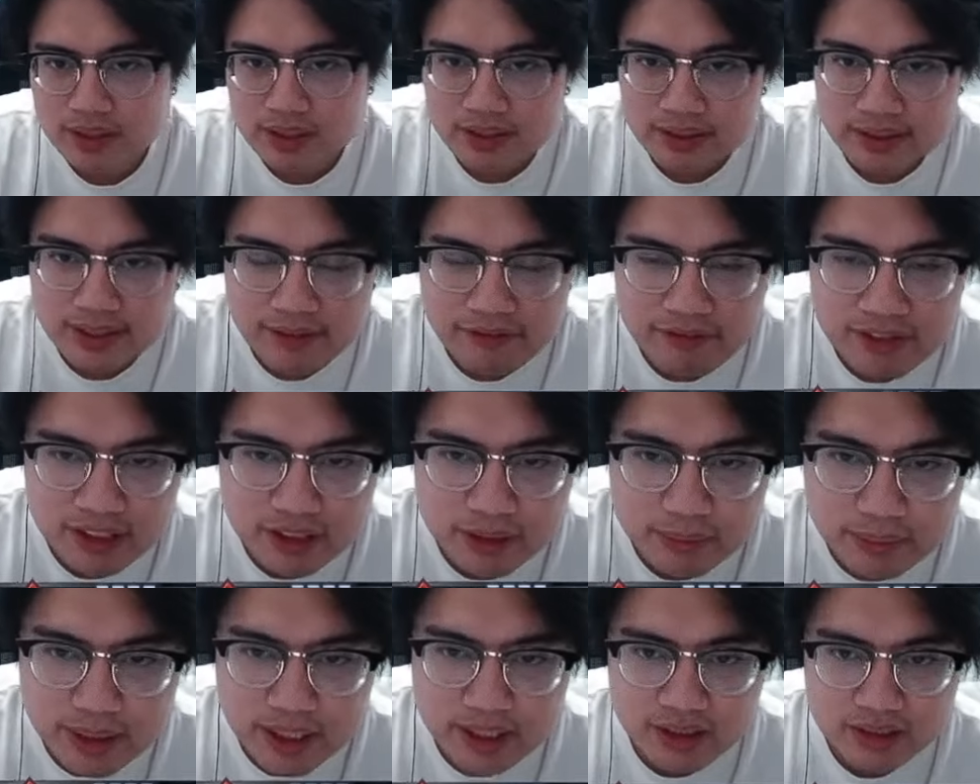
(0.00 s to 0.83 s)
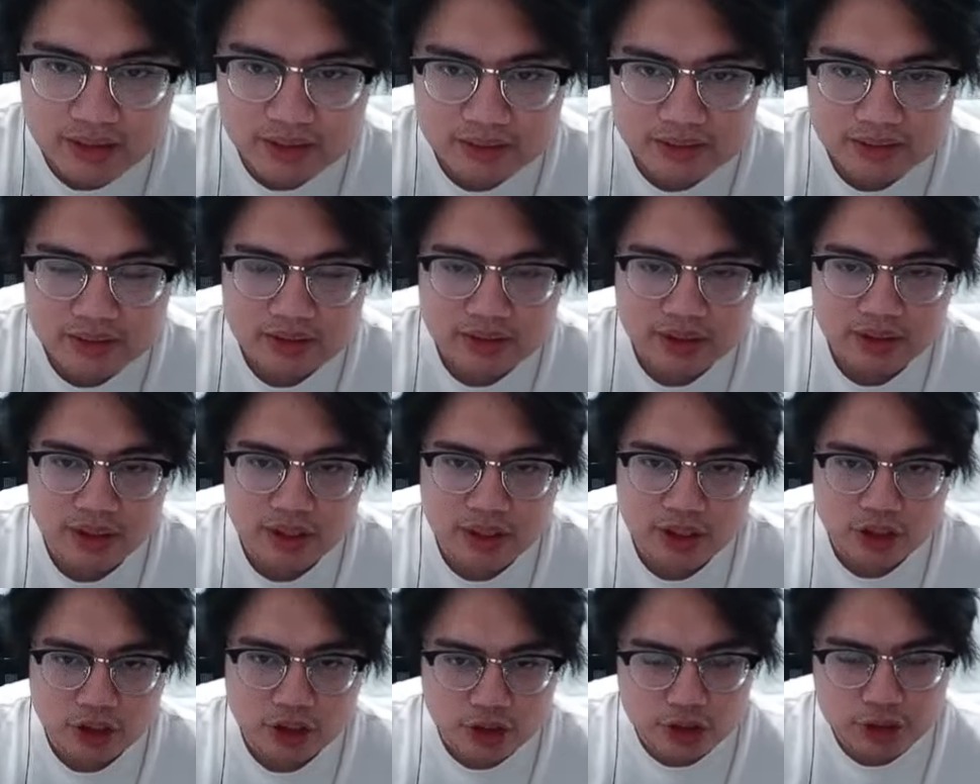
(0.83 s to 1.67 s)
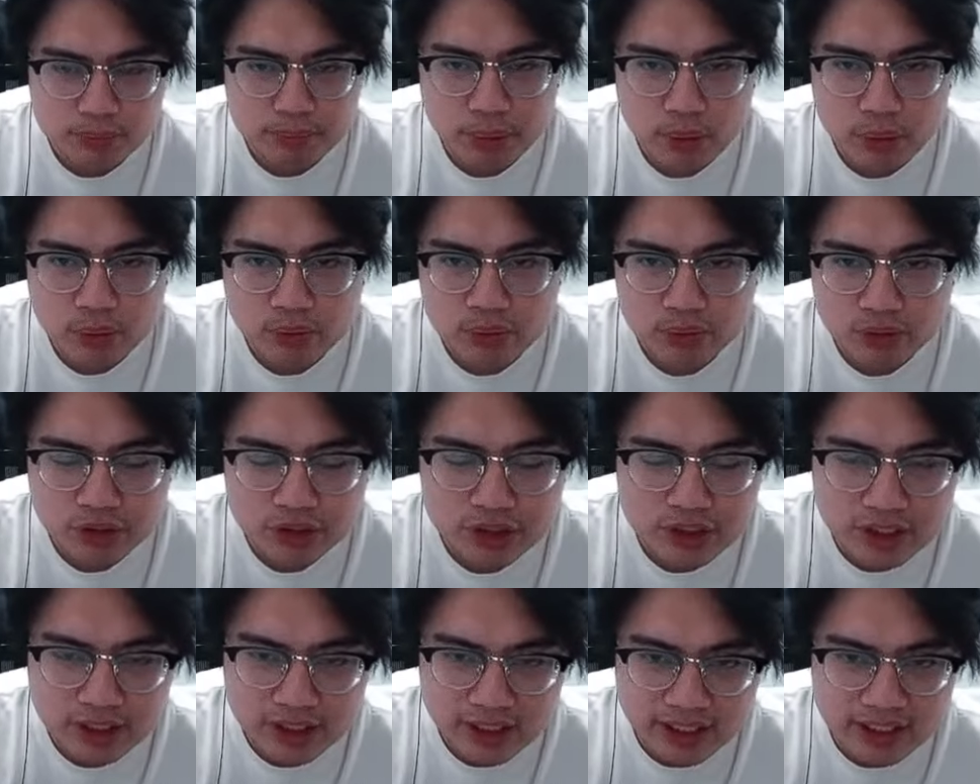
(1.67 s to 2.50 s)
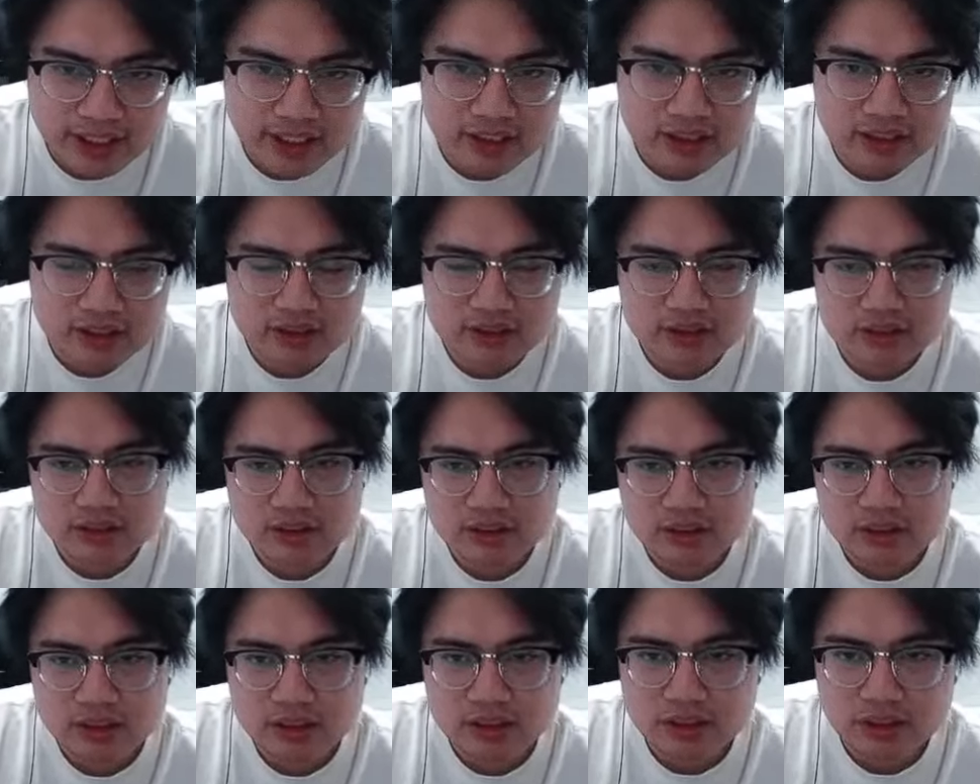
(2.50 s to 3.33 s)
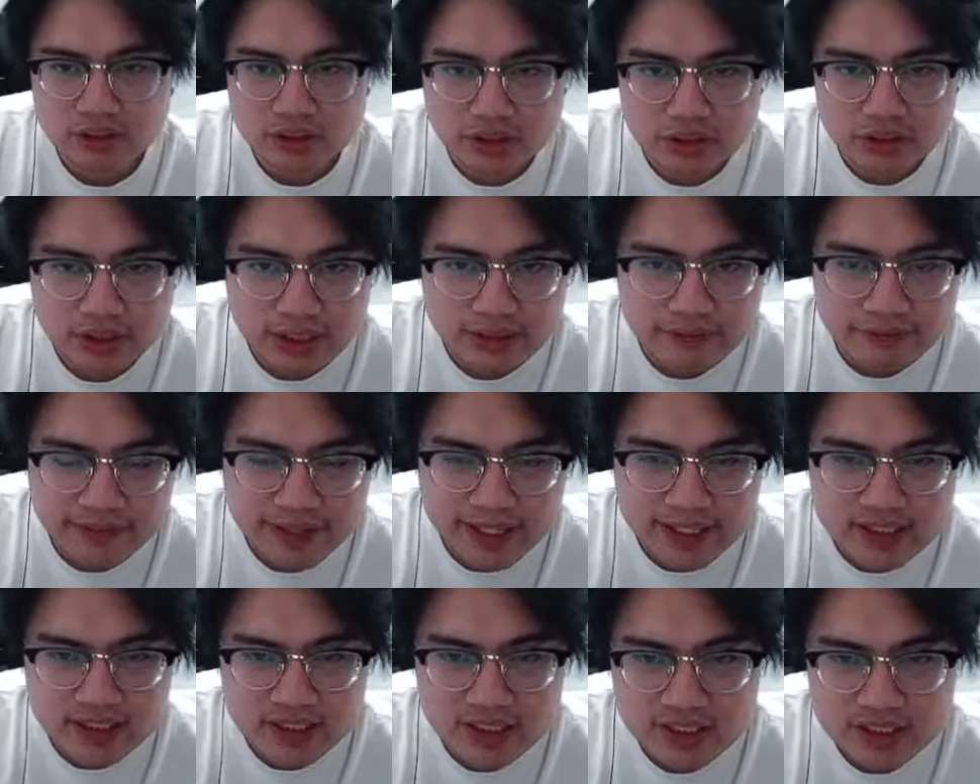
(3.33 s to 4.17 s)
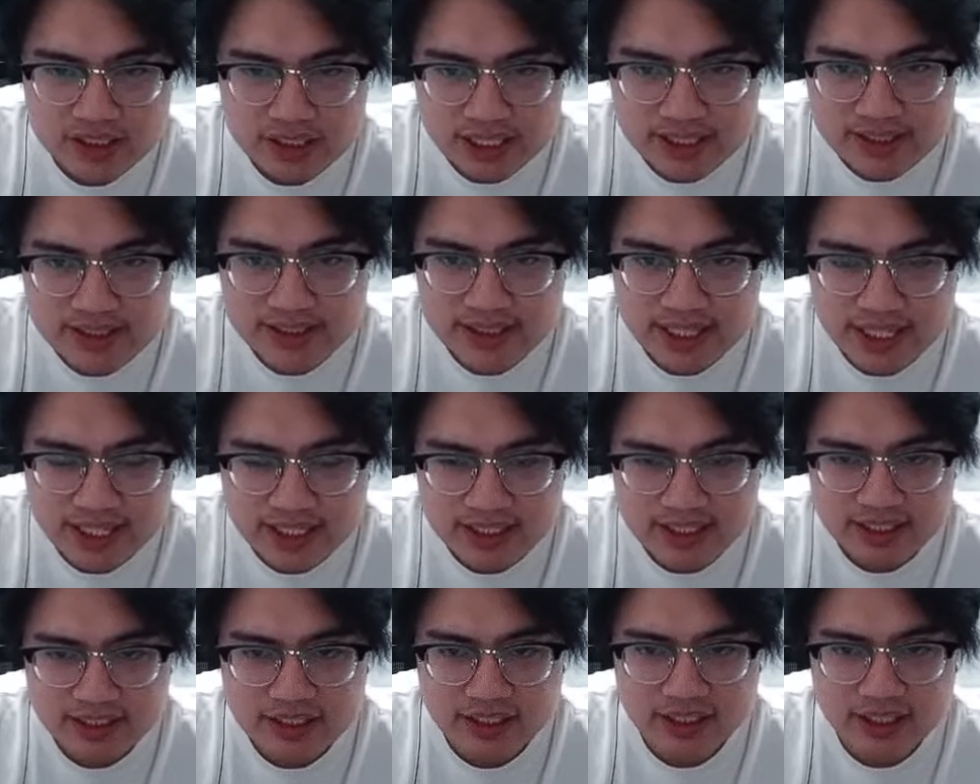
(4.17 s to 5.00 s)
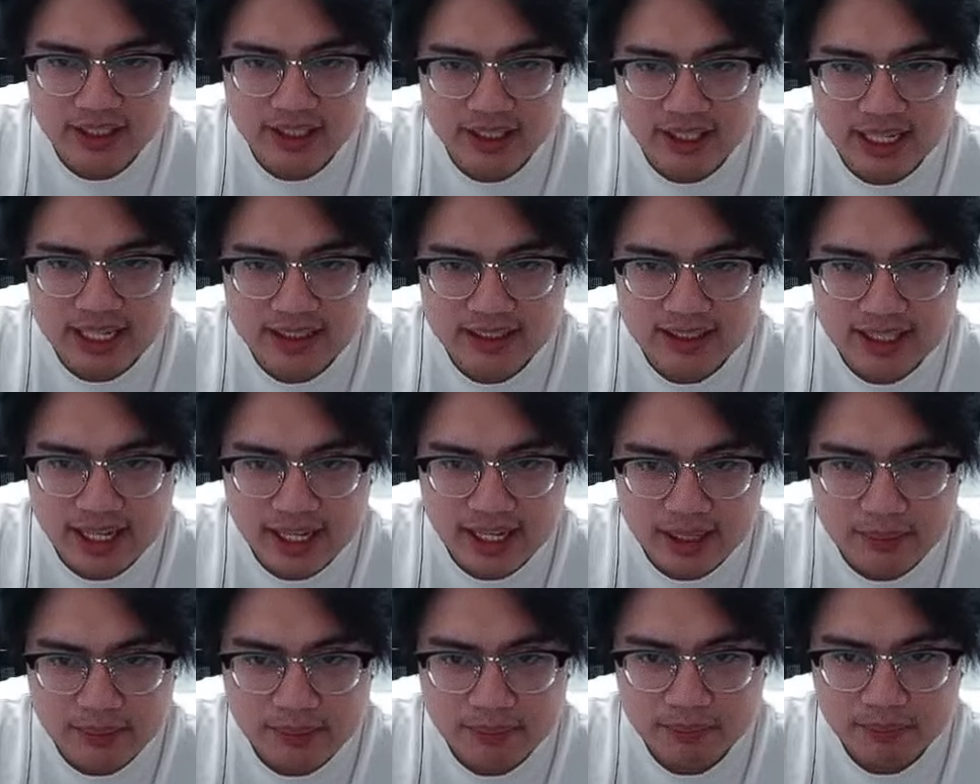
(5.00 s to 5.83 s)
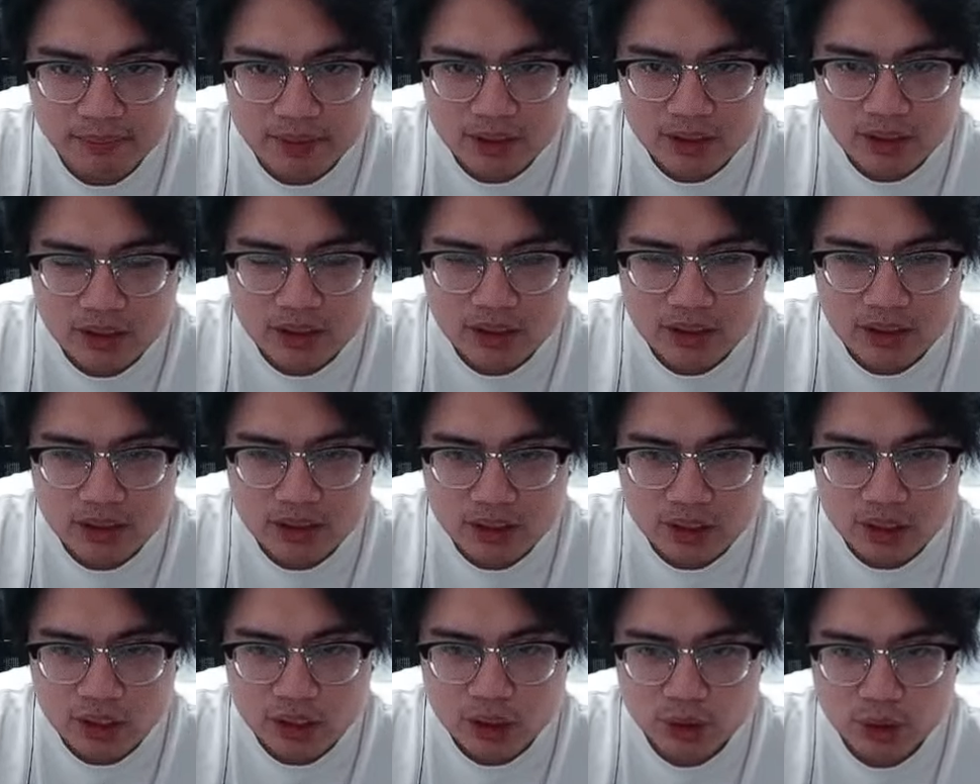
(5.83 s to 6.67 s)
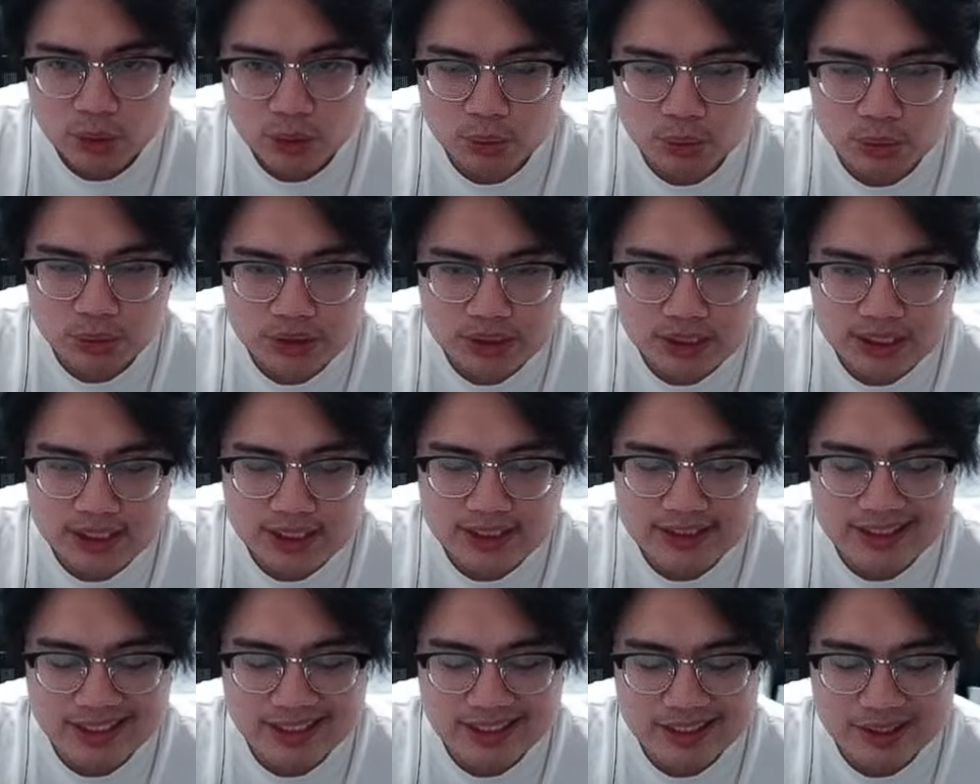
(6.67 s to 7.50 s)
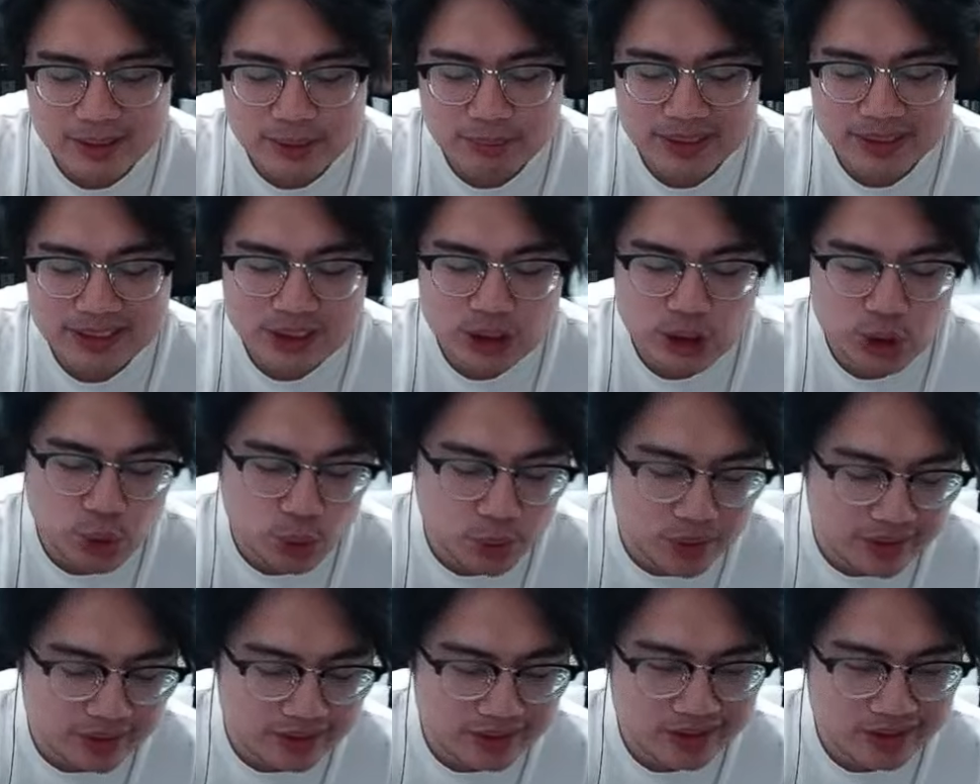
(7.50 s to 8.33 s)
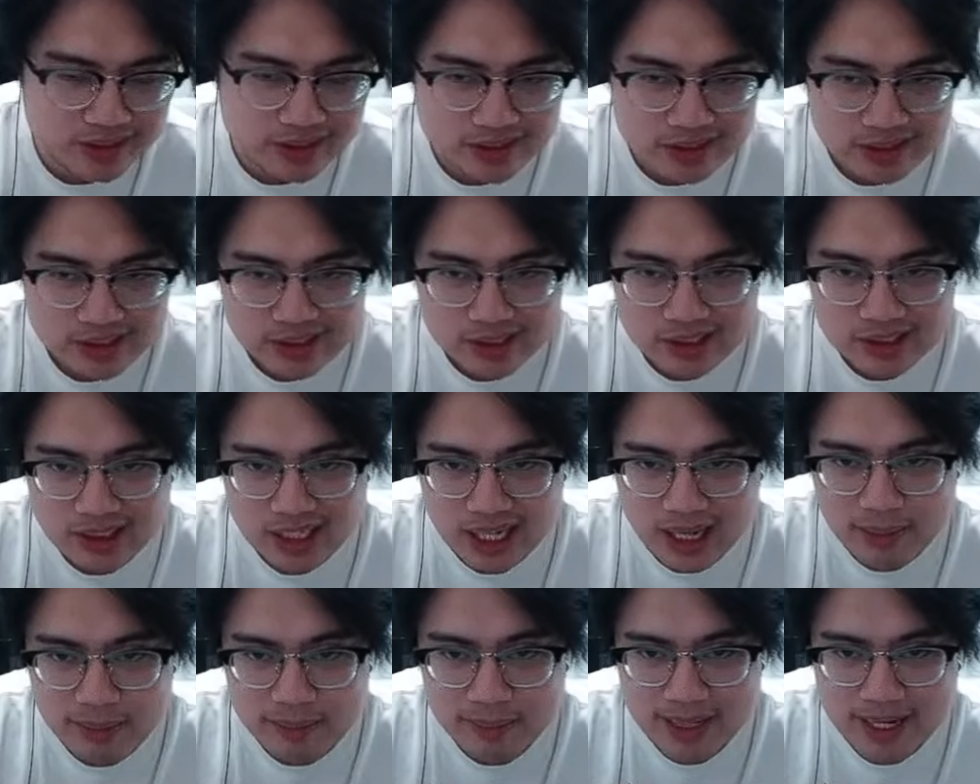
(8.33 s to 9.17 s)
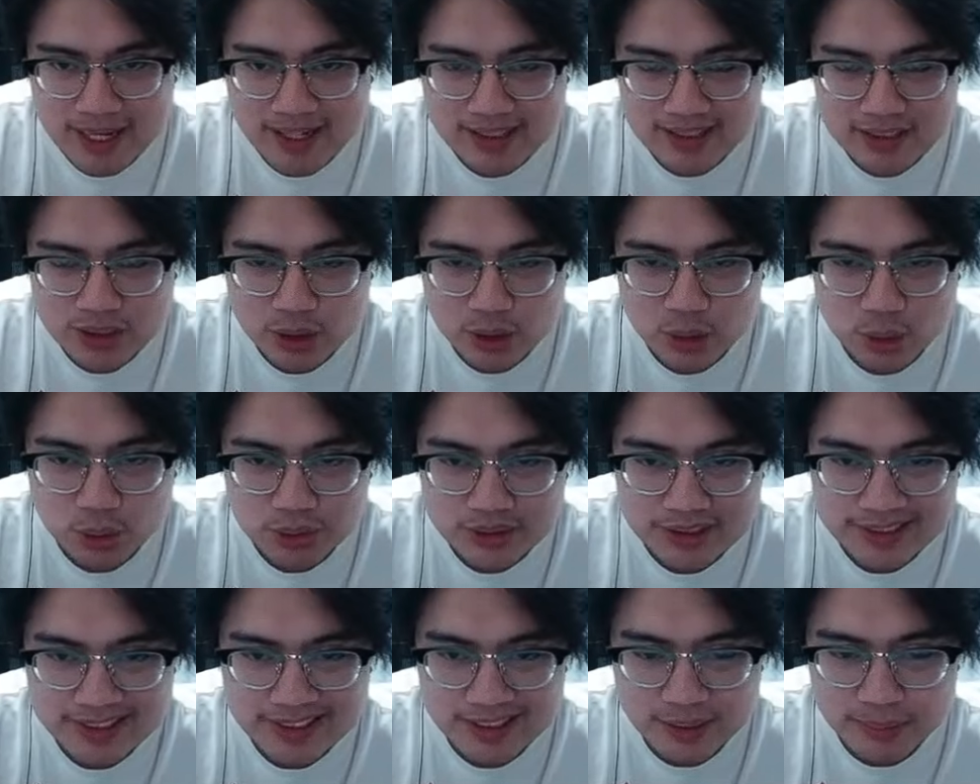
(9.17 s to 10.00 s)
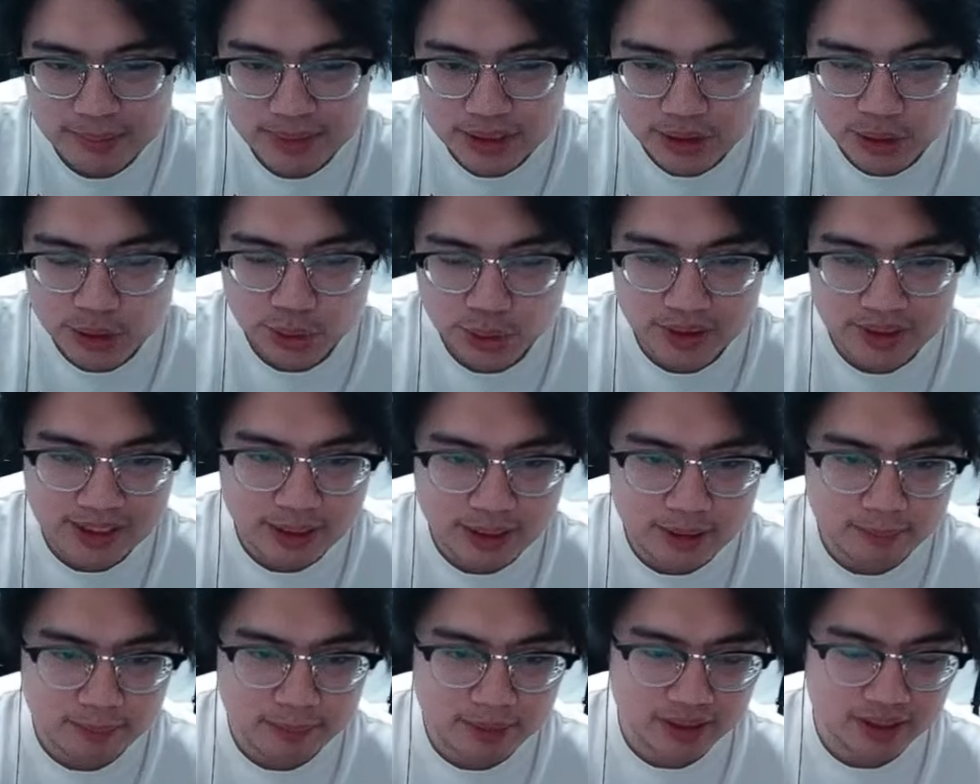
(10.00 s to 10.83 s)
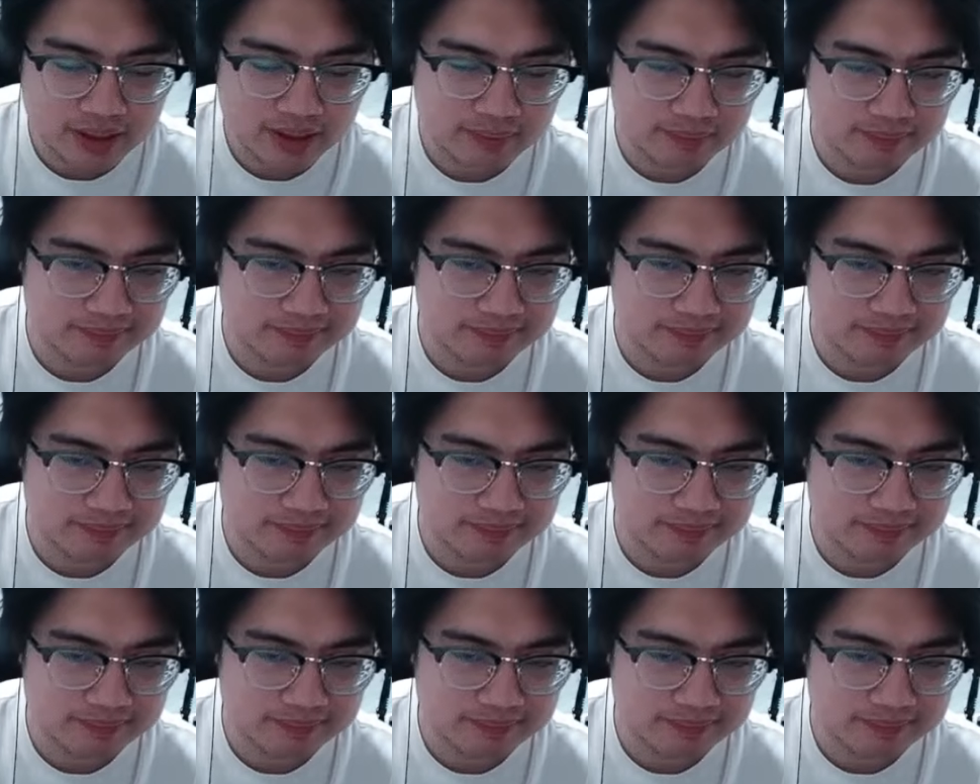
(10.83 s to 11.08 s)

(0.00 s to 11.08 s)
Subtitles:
Definitely meta. Good poke, good clear, good defense, insane late game. Her ulti is a little bit short. I'm gonna be honest, her ulti is a little bit short now, but